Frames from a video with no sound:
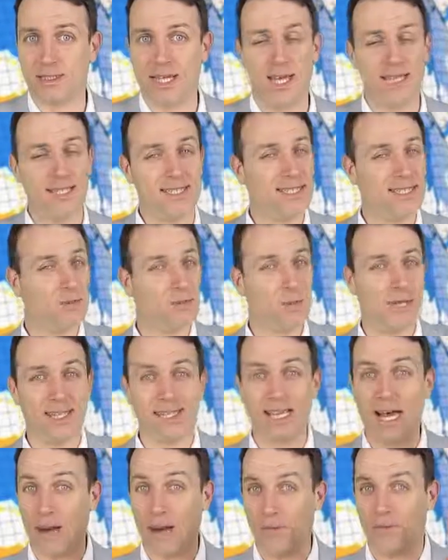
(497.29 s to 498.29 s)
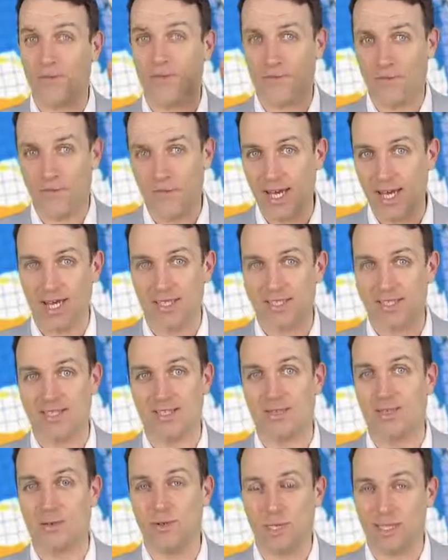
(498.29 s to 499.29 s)
As it went up fast
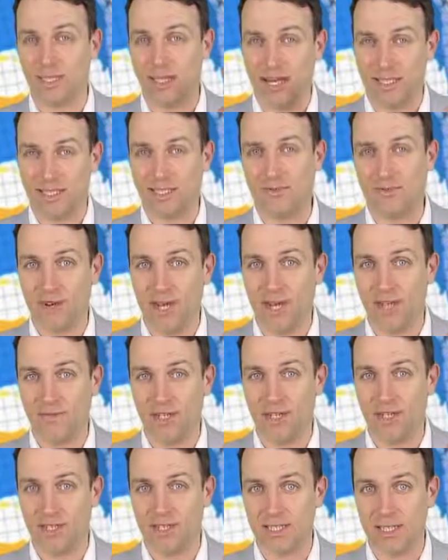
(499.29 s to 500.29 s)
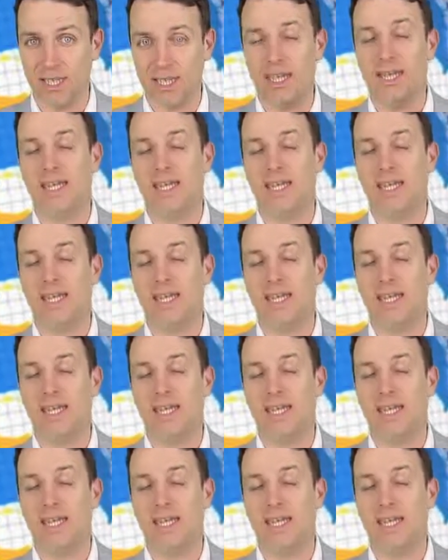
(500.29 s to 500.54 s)
during the last five years,